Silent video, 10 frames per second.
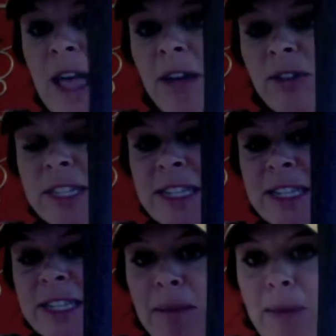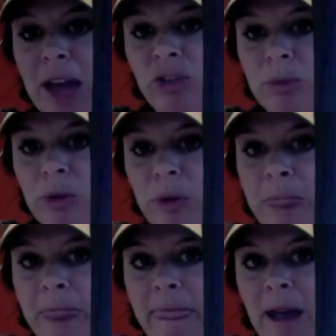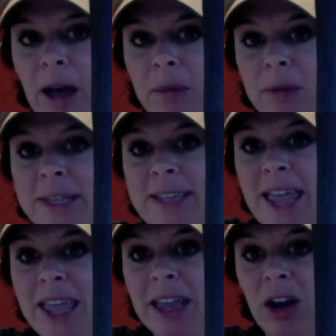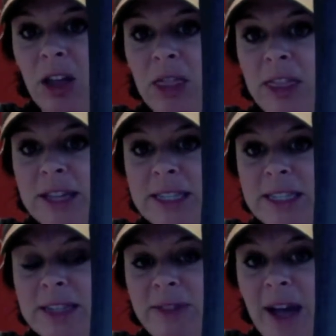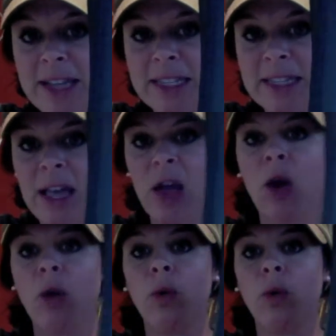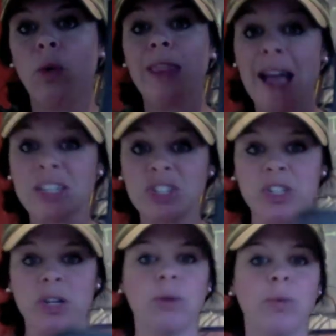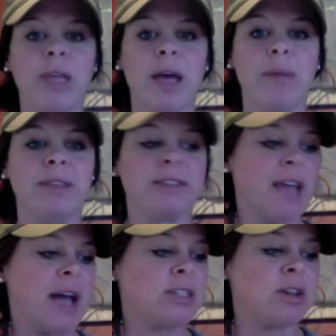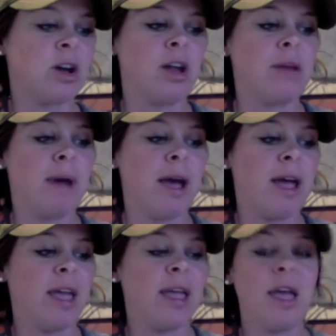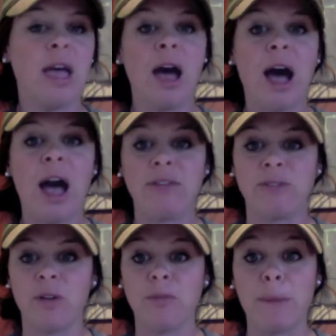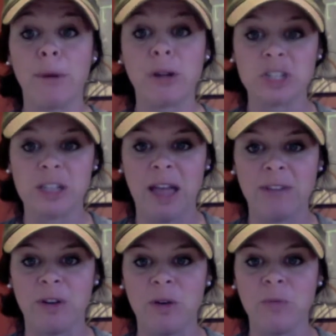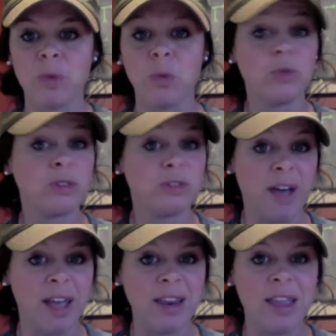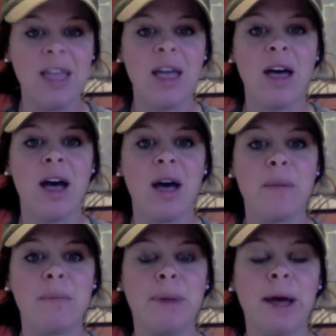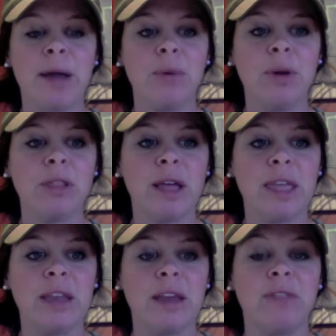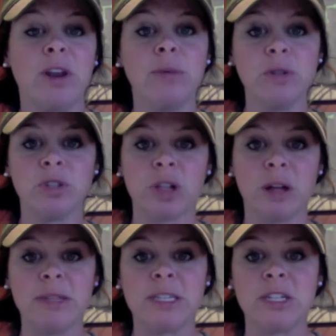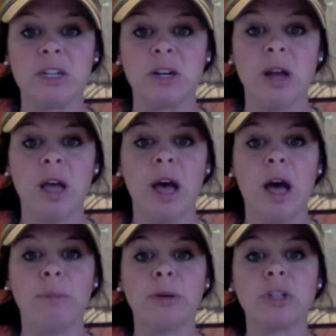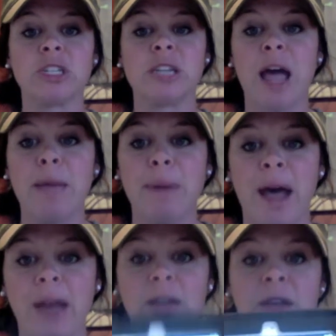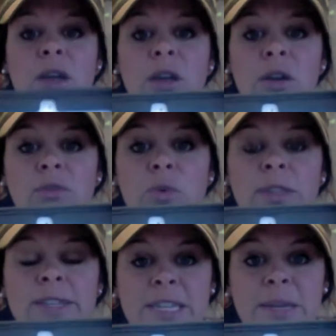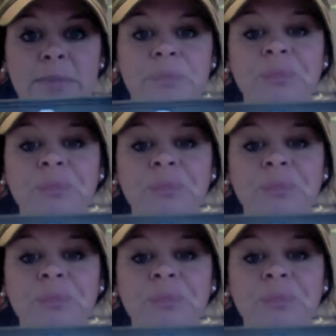Every stat imaginable can be taken on this device. Last year, we kept the stats on my iPhone, my personal iPhone, which was fine, but we are lucky enough that our booster club this year purchased an iPad for the team.